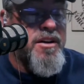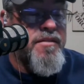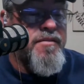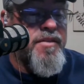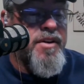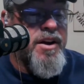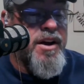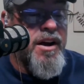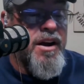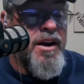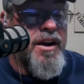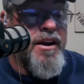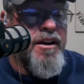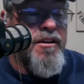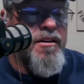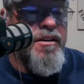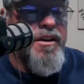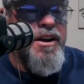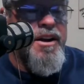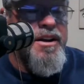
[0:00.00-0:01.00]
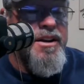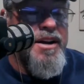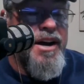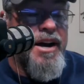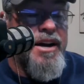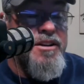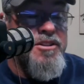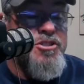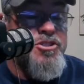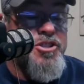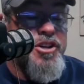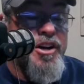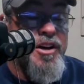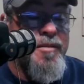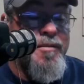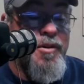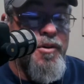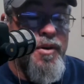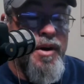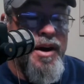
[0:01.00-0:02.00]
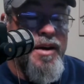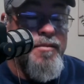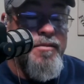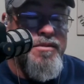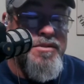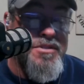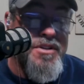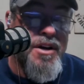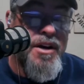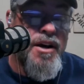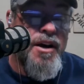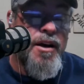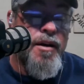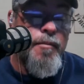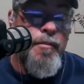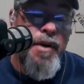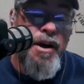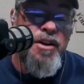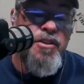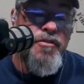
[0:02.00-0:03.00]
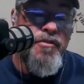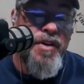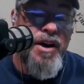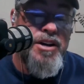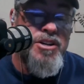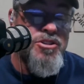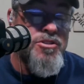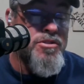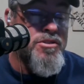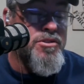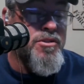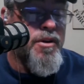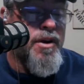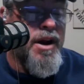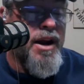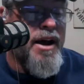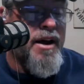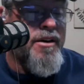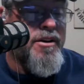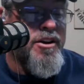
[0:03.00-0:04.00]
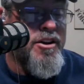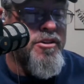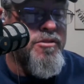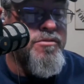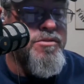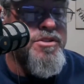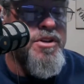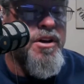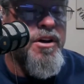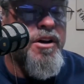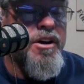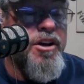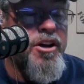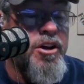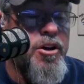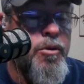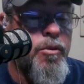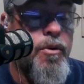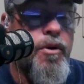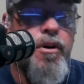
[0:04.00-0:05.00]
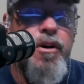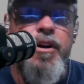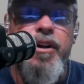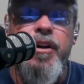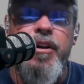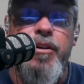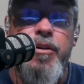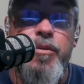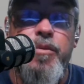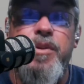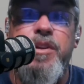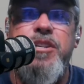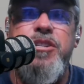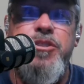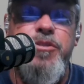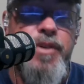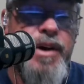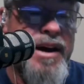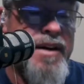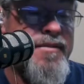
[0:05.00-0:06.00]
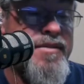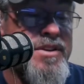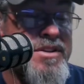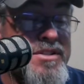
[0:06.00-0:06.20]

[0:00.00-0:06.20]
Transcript: of a clear contains GMO labels, manufacturers are allowed to use a QR code that you have to